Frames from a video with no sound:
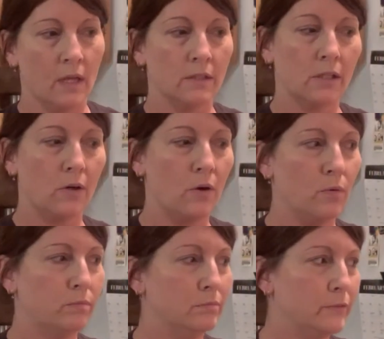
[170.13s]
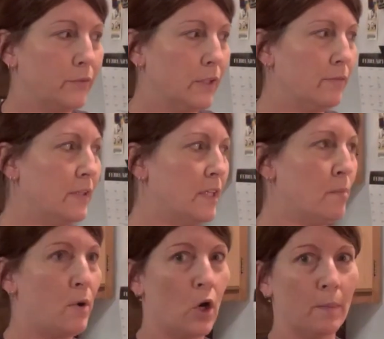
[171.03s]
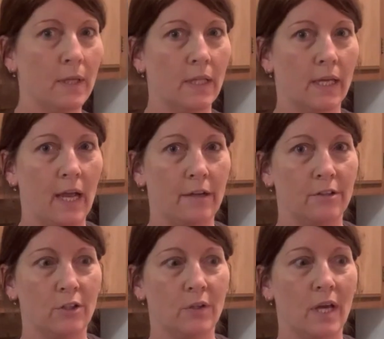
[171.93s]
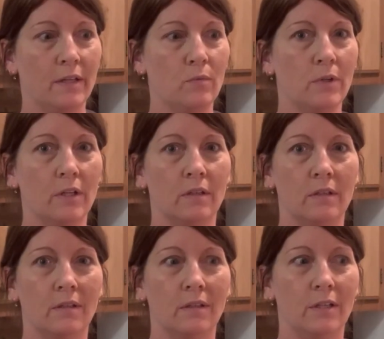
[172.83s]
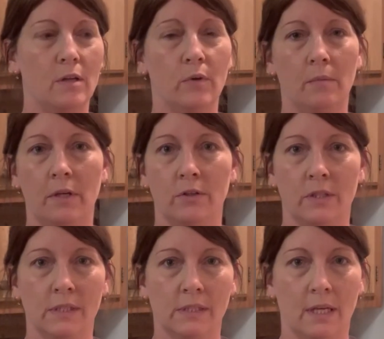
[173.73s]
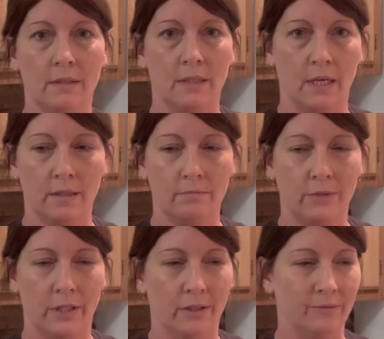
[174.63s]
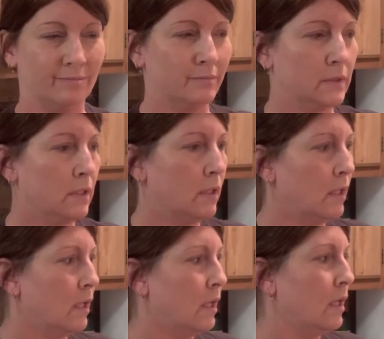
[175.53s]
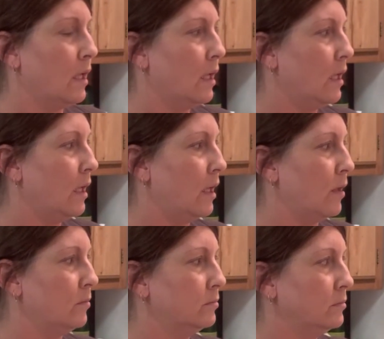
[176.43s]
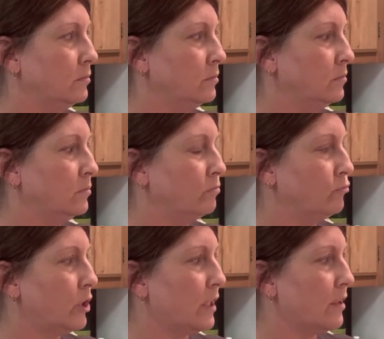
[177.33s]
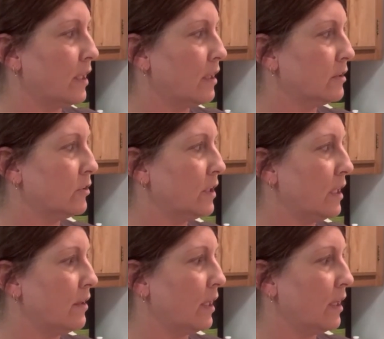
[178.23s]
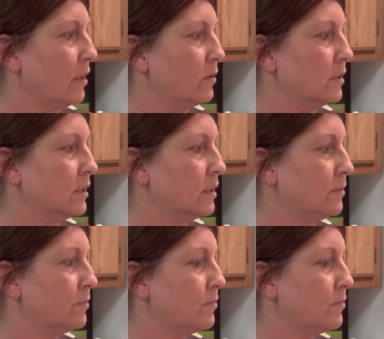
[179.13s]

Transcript: So if you live in an apartment like I do, you don't want to be doing this at night, you know. Trying to think, is there anything else?